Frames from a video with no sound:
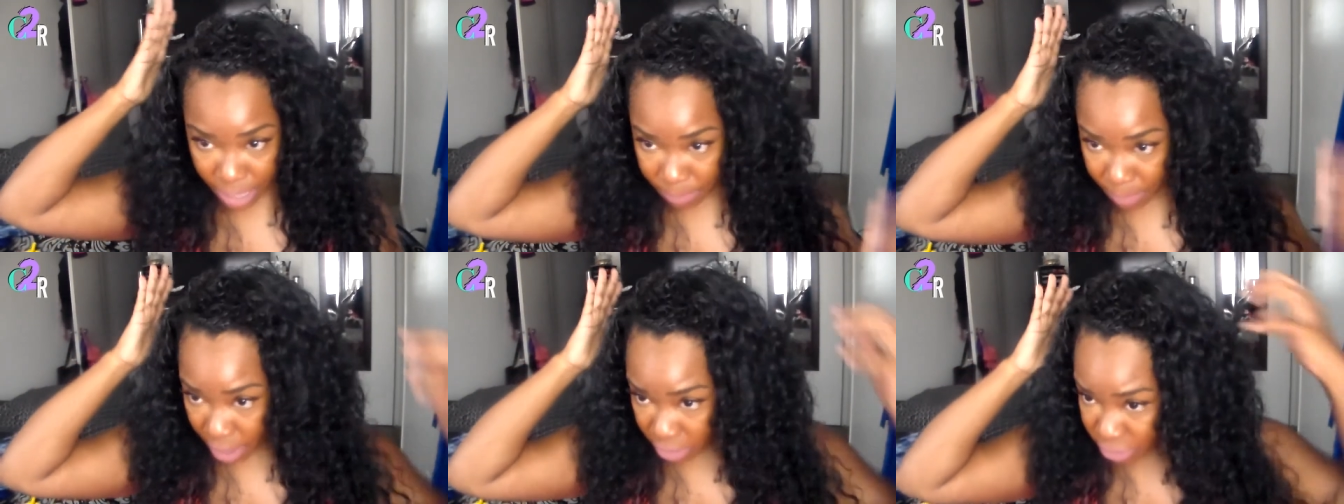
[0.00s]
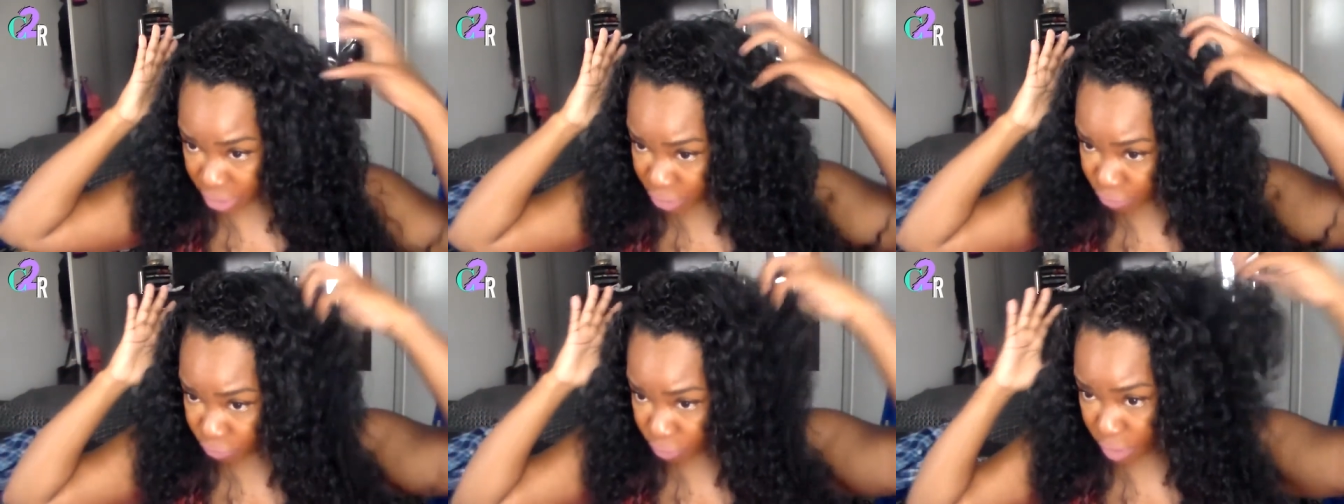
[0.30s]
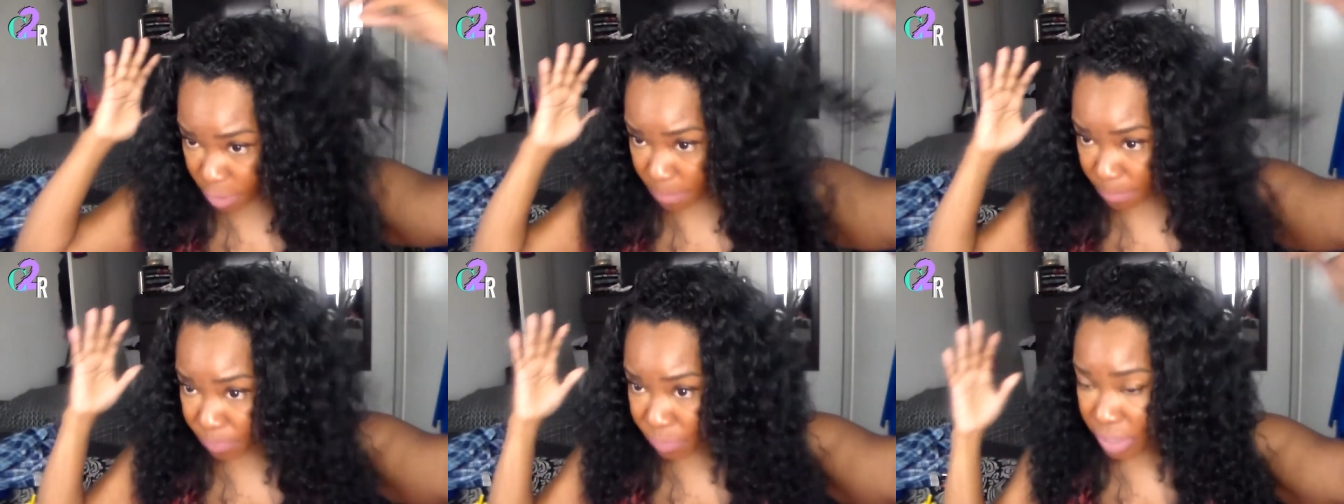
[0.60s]
I bought this
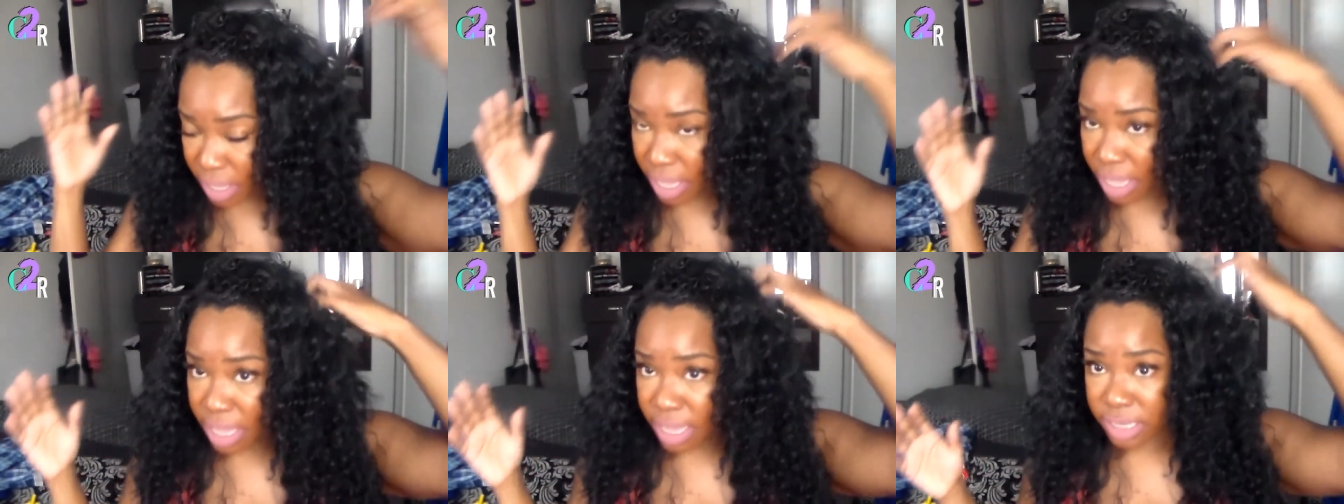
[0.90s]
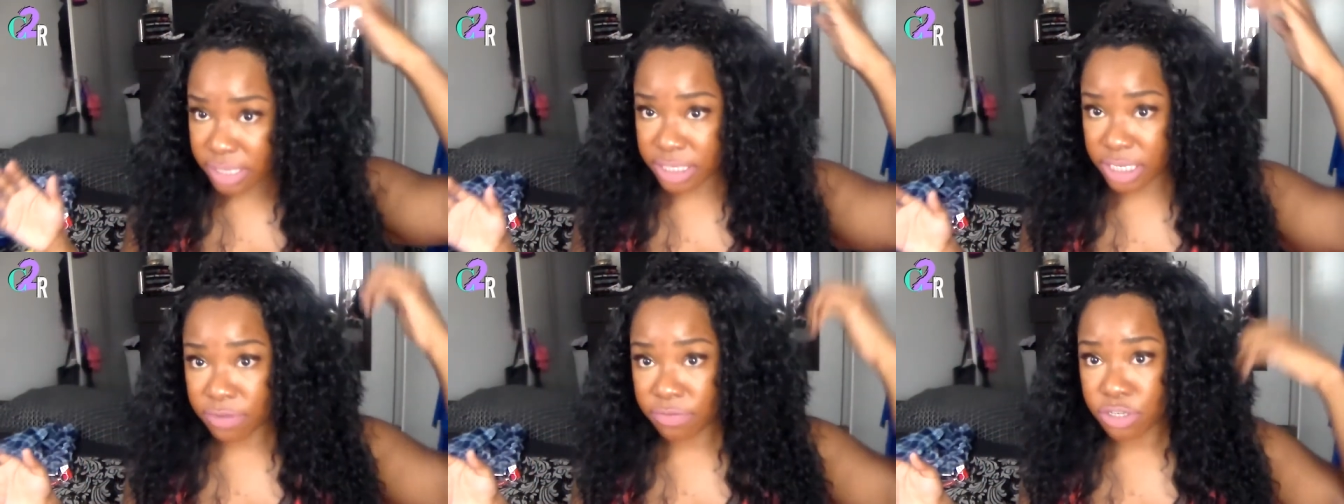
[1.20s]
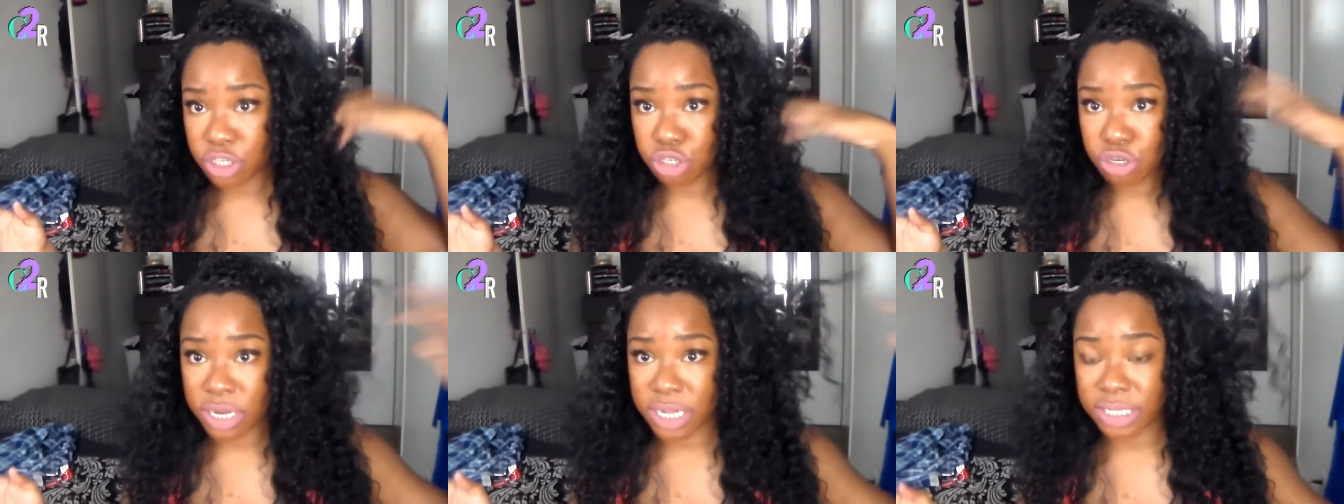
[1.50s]
from
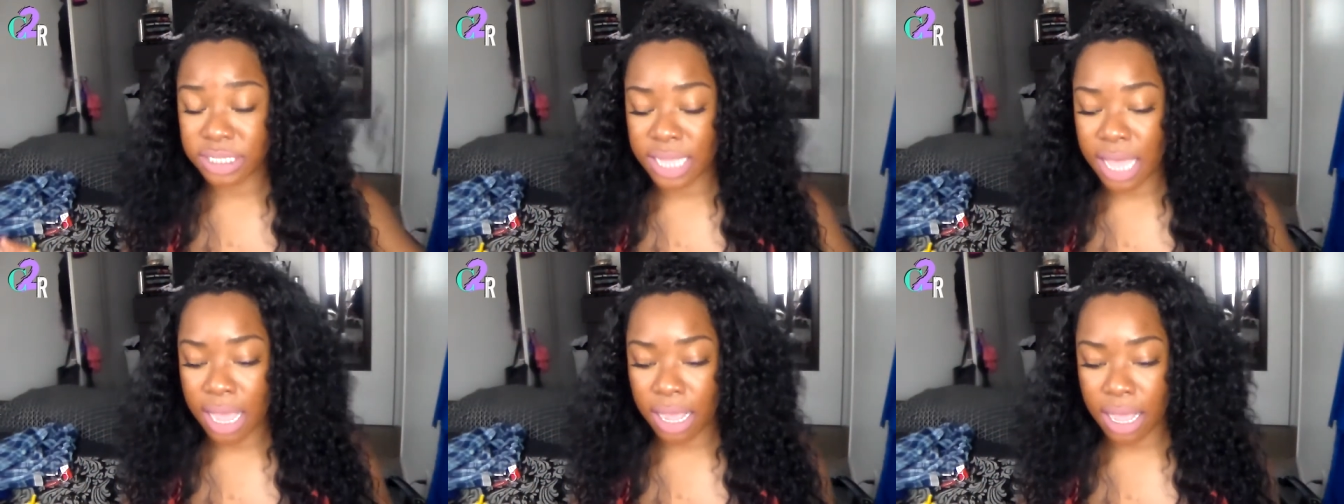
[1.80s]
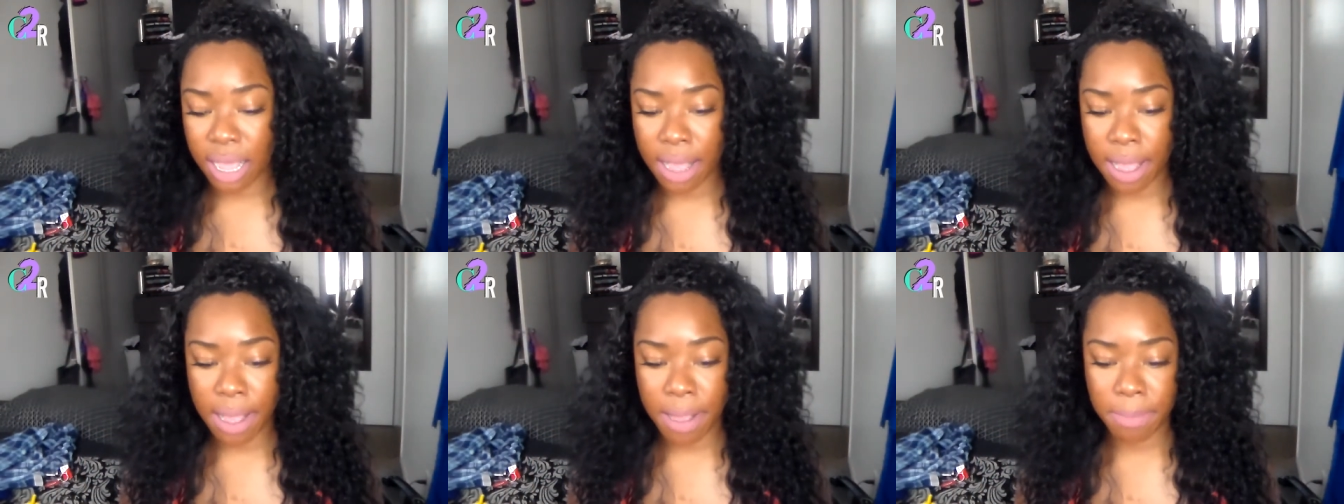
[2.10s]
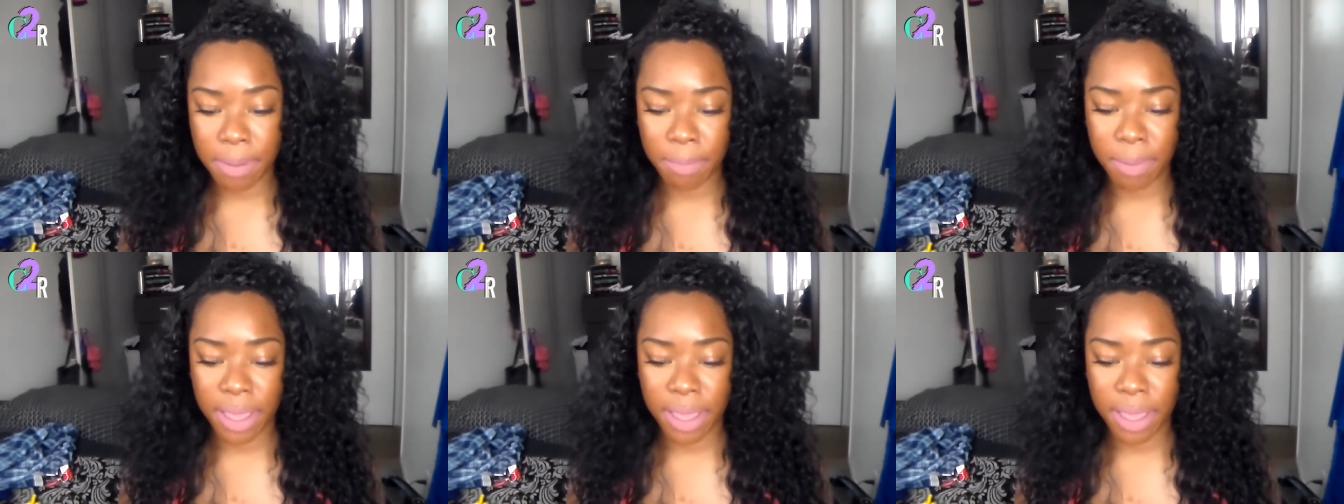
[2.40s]
diva tress dot com.